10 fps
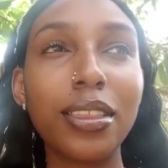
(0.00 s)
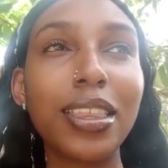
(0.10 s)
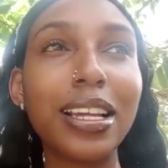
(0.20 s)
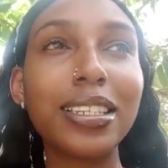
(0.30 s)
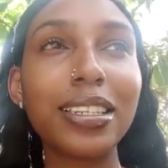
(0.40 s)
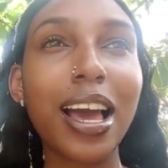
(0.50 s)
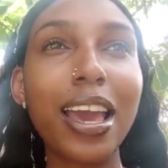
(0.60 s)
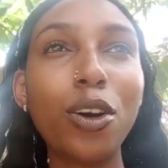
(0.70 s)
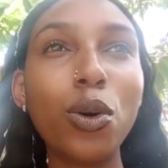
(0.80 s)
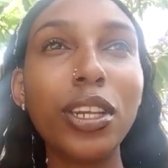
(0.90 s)
that
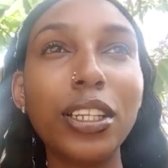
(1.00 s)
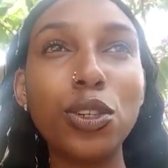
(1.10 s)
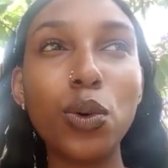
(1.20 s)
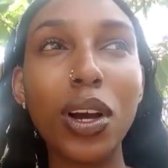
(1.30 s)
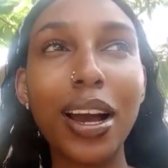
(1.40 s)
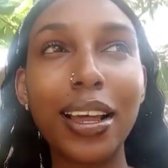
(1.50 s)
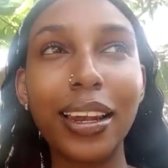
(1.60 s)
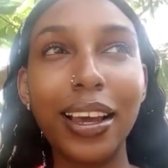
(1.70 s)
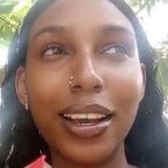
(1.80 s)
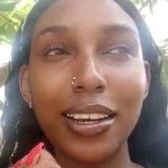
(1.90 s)
I could nidunga
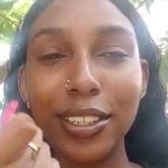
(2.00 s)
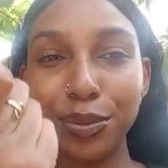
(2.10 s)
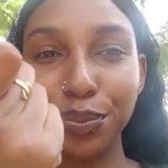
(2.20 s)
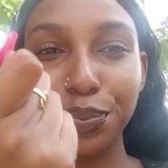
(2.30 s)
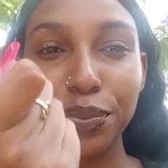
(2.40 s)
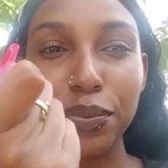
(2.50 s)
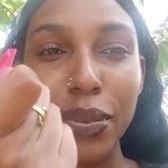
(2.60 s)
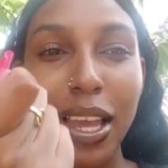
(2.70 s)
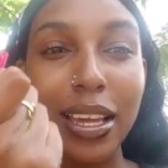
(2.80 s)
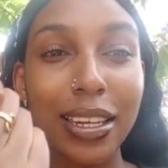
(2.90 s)
like
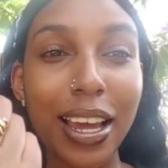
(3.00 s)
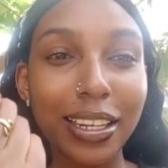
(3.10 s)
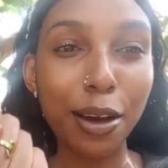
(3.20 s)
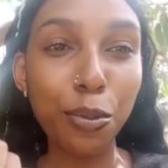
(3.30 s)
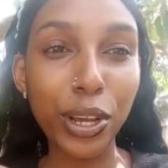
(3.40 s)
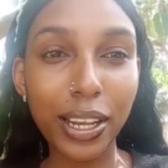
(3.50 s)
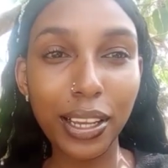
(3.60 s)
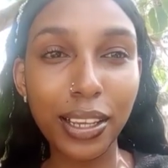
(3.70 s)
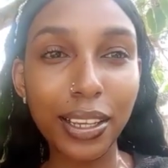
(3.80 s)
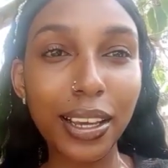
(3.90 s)
ndani ya
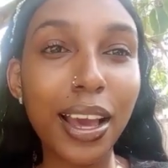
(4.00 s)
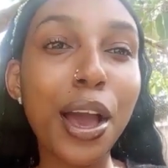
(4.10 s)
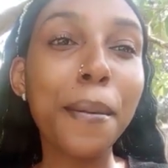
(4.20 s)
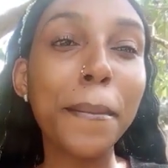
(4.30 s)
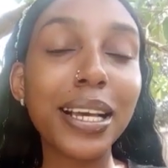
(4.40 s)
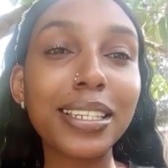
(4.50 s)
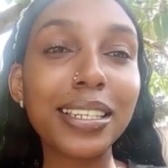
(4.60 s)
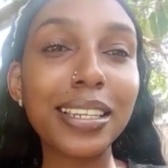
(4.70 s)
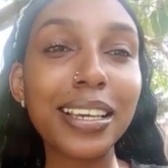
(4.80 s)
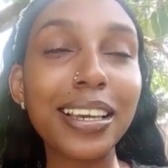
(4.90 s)
mwili.
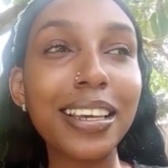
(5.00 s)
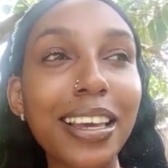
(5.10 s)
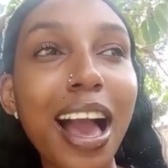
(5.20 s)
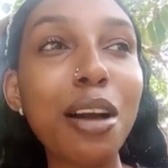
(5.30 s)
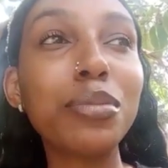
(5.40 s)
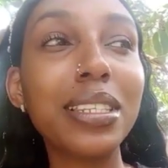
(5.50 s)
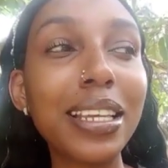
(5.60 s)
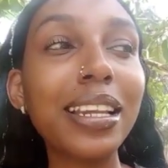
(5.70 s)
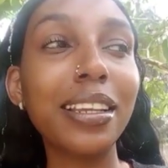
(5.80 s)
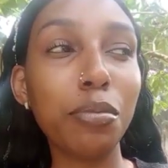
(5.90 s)
But I'm
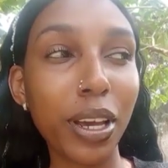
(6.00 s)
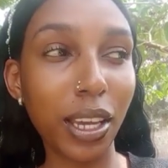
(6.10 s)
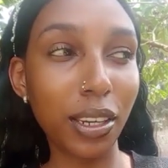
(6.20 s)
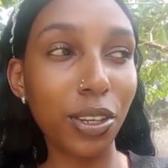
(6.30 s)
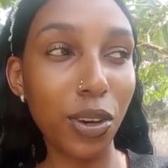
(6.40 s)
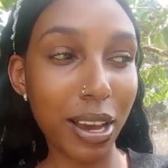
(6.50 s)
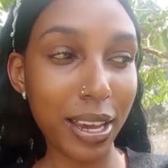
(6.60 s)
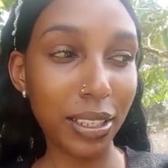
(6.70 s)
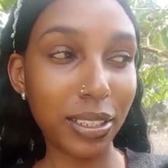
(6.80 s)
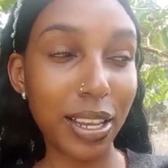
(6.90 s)
still in pain, you
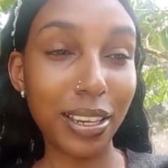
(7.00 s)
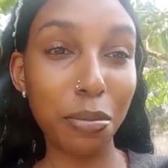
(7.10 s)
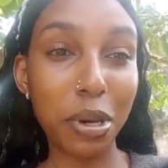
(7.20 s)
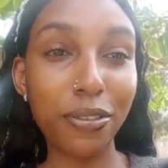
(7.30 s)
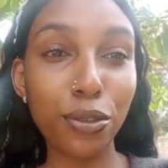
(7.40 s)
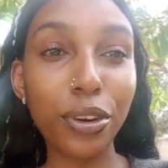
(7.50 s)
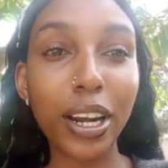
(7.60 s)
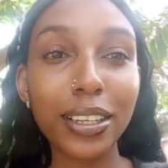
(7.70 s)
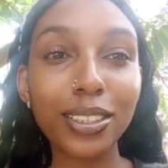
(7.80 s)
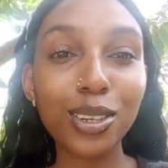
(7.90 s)
guys. Nani
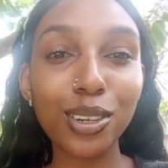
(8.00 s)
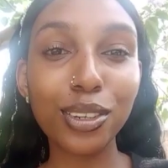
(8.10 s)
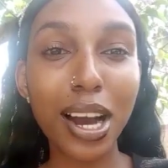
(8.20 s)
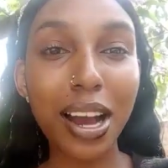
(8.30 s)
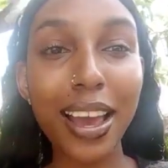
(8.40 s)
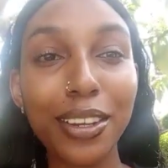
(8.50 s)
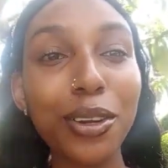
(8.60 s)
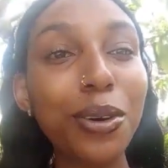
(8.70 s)
mefura. So I don't